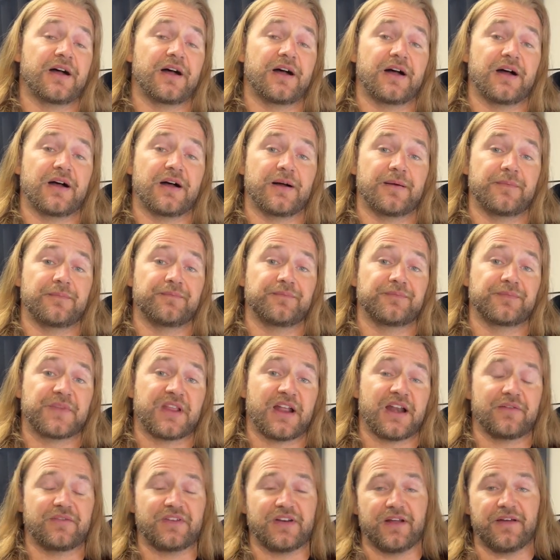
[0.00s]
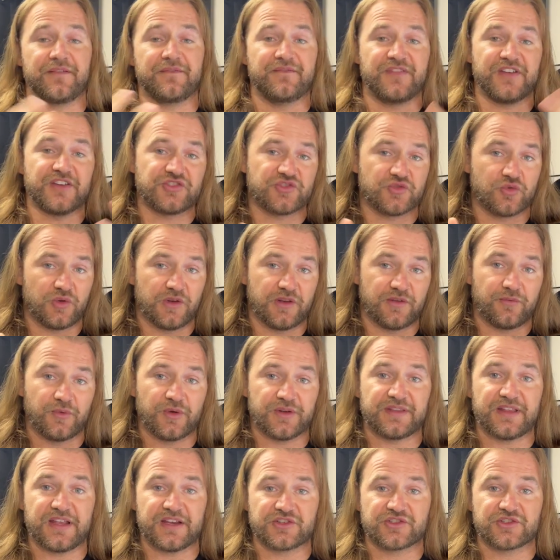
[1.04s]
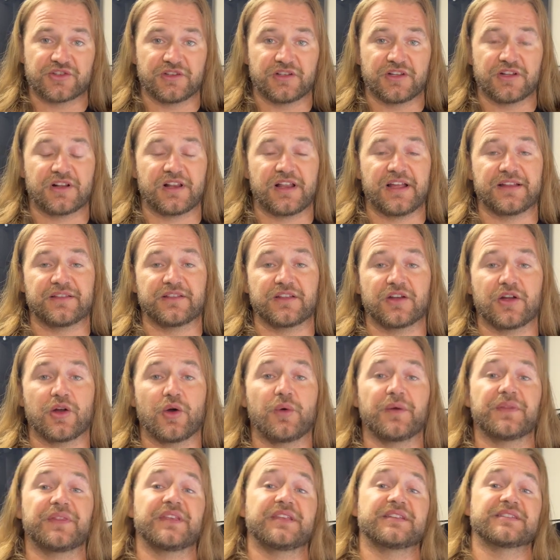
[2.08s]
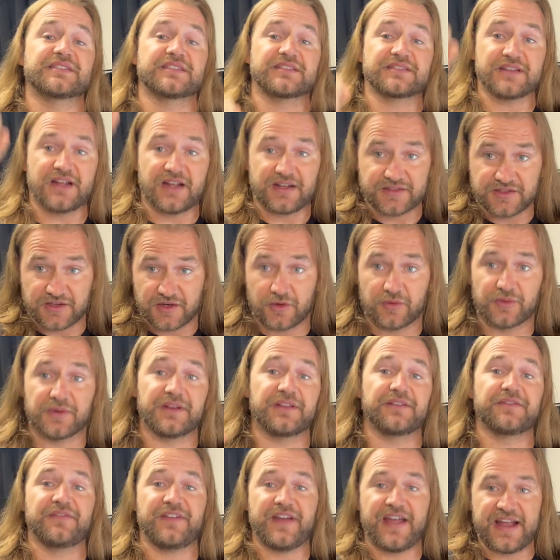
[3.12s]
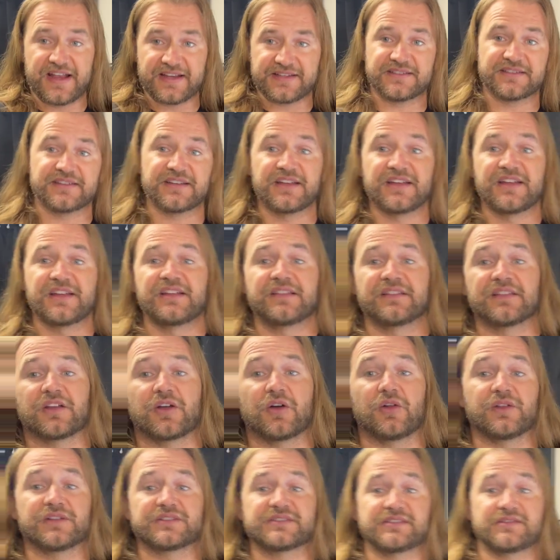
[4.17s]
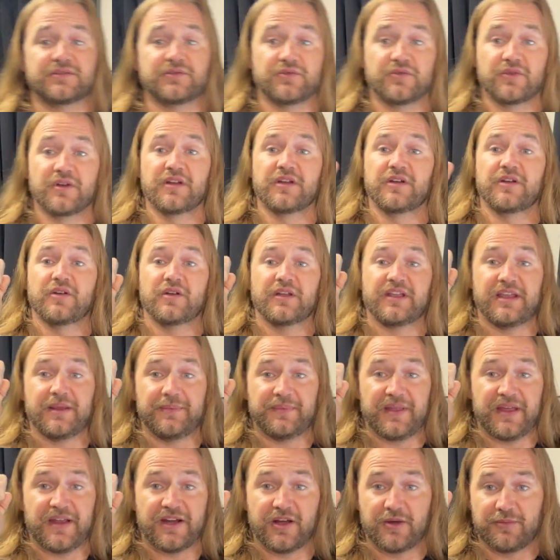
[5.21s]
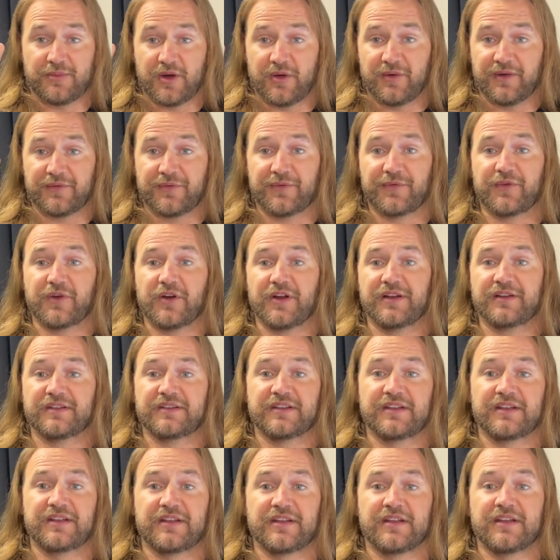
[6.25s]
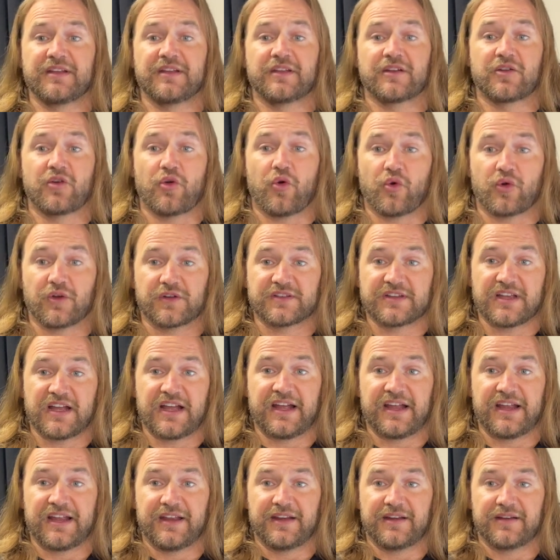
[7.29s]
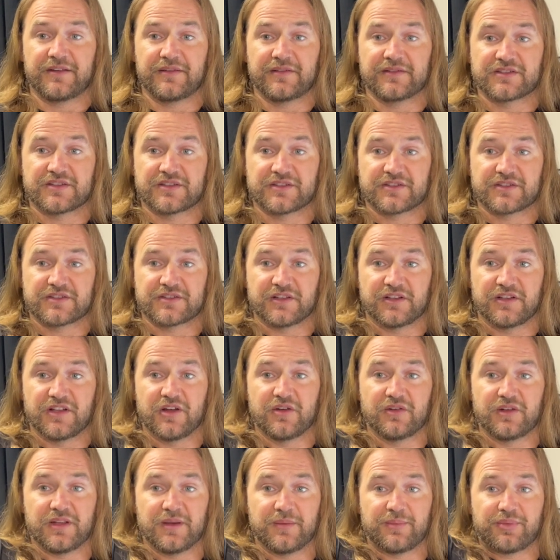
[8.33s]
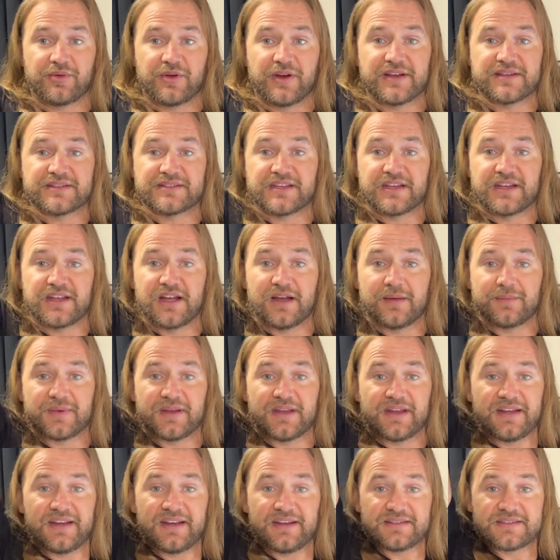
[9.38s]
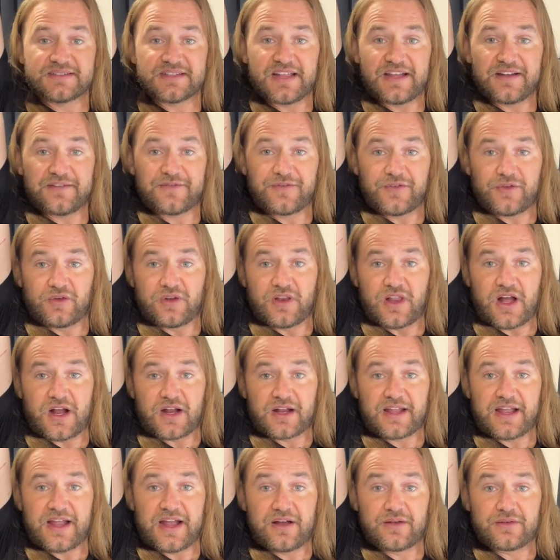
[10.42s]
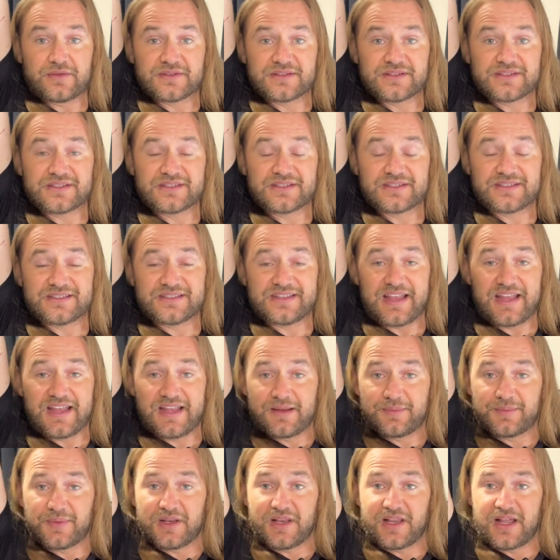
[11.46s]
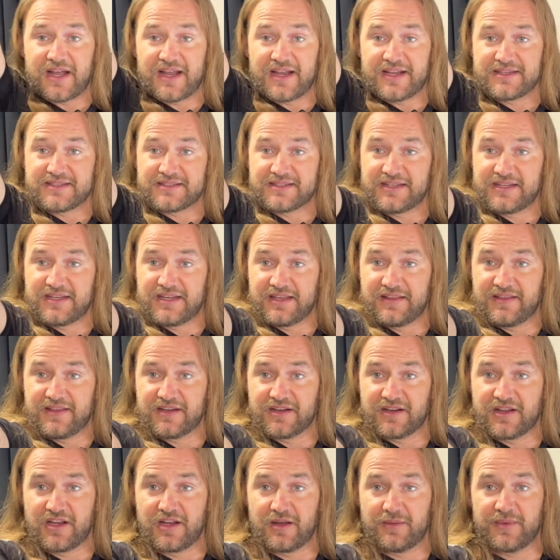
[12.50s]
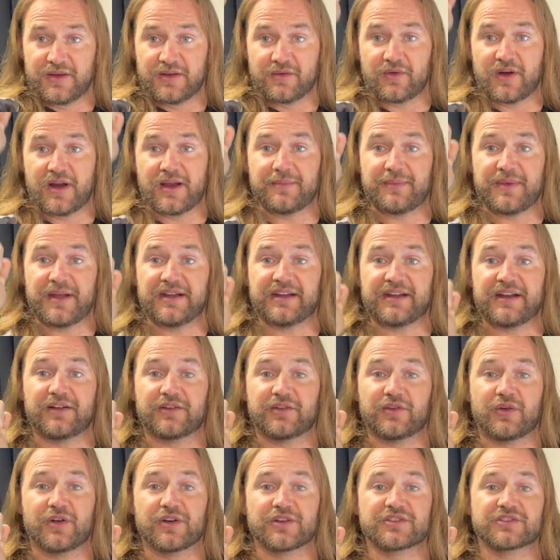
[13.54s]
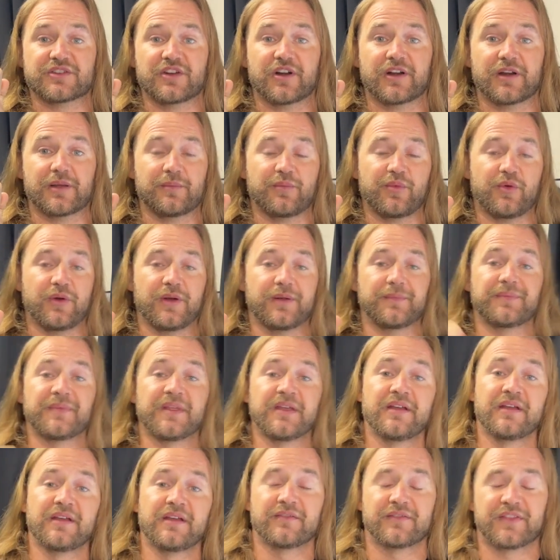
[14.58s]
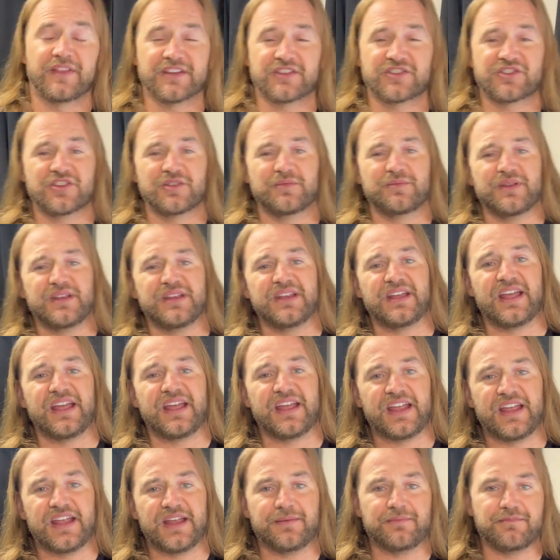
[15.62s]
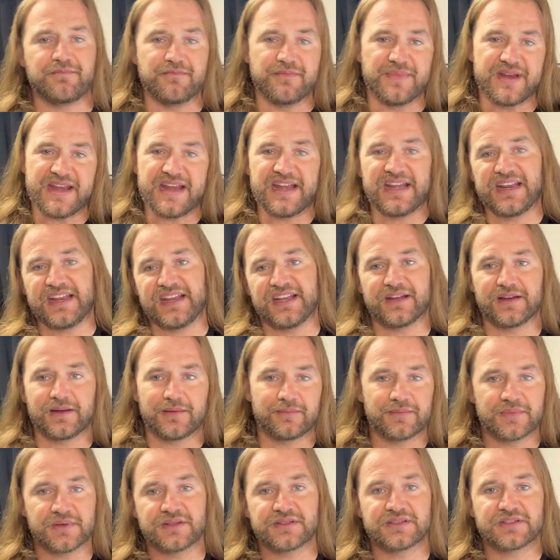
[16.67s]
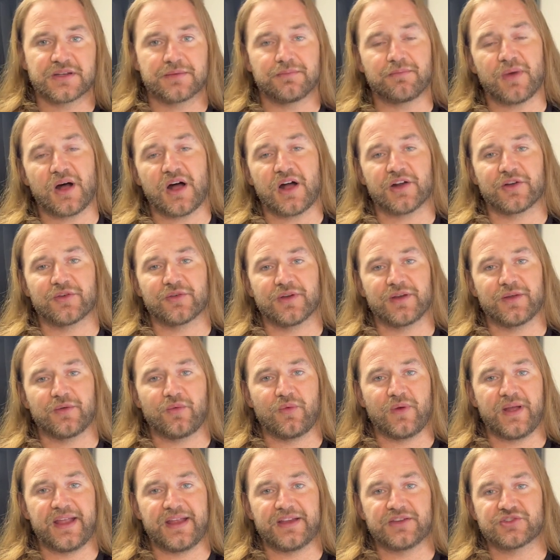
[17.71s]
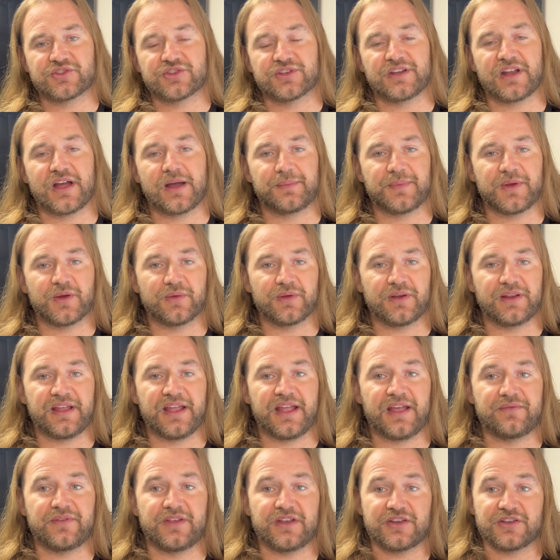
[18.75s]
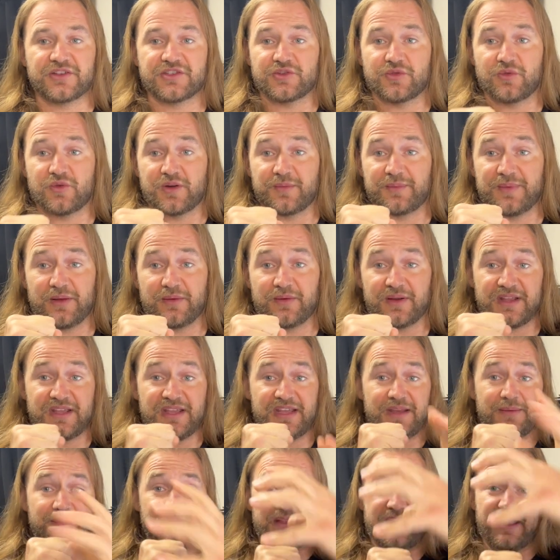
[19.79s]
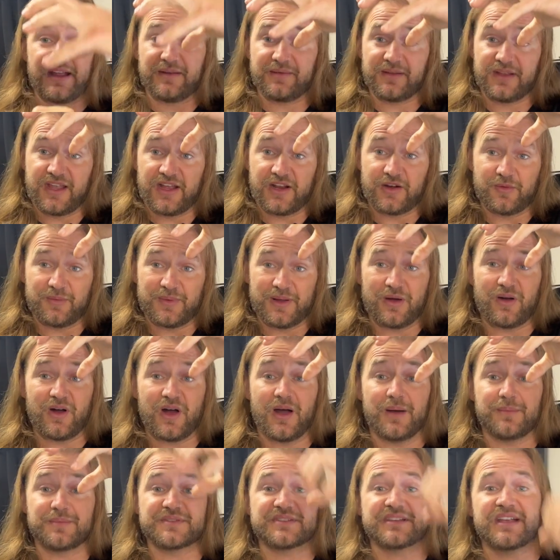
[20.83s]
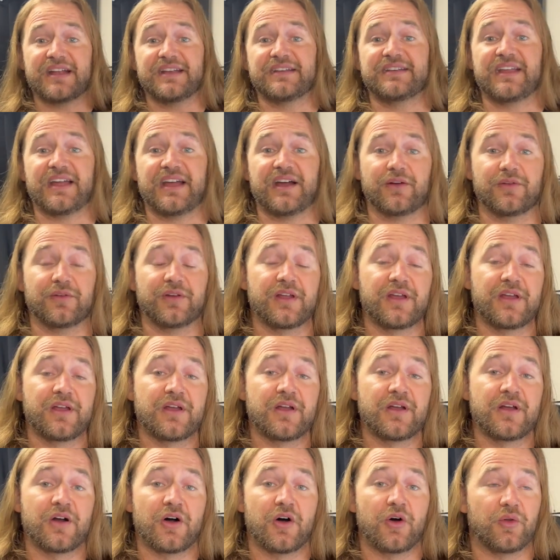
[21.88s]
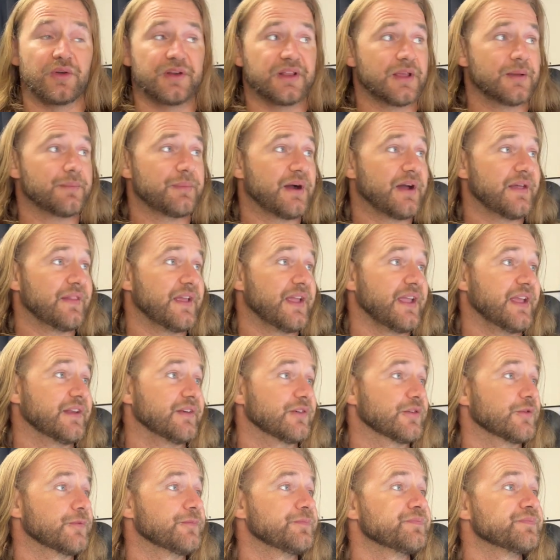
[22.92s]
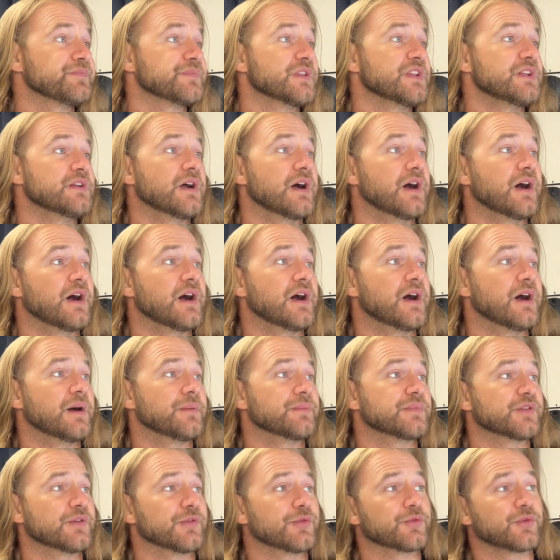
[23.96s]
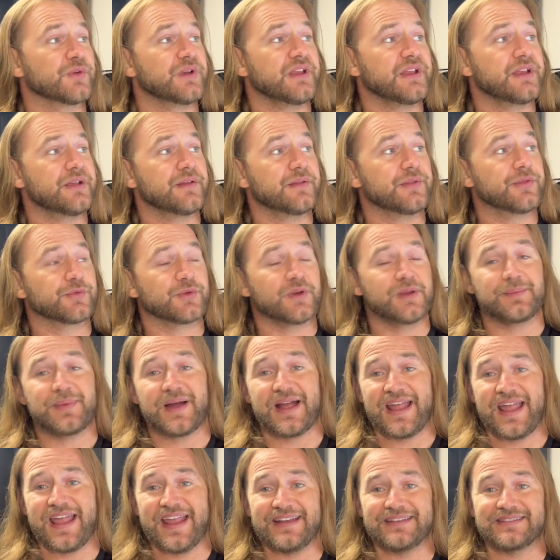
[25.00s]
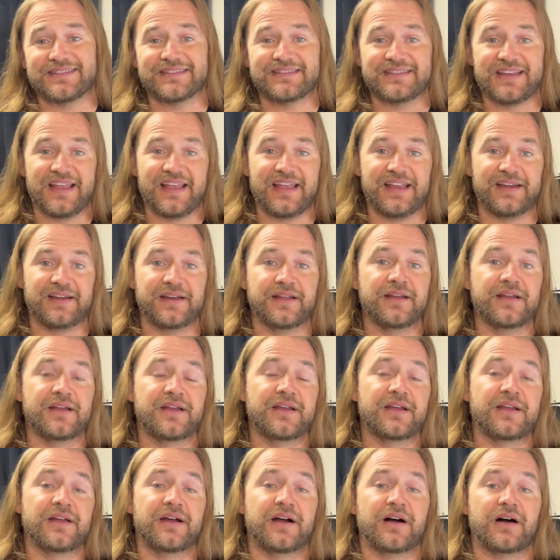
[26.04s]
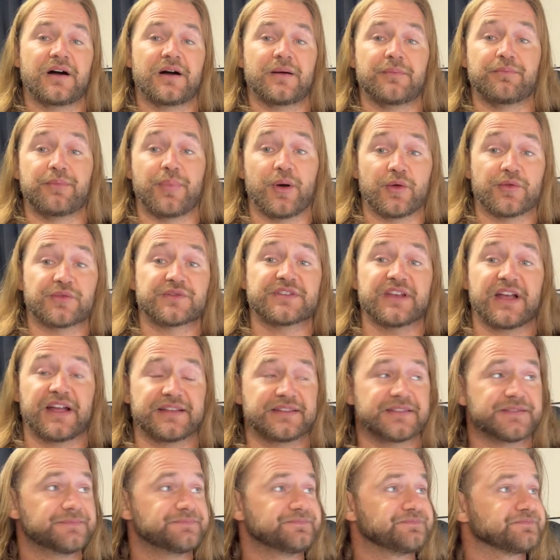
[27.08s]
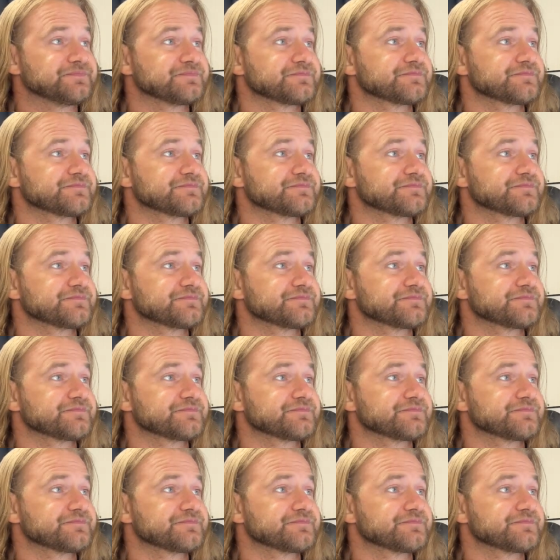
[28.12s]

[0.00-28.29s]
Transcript: kind of a visual of what that should look like. The goal with these is not to go really fast. The goal is to keep that elbow in front, core tight, slowly pressing up, getting to that full lockout, stabilizing, and then coming right back down to our starting point. This should be a medium to moderate weight, should not be really heavy because you want to be able to keep that kettlebell upside down, holding it by the handle. So 3 by 8 to 10, both sides.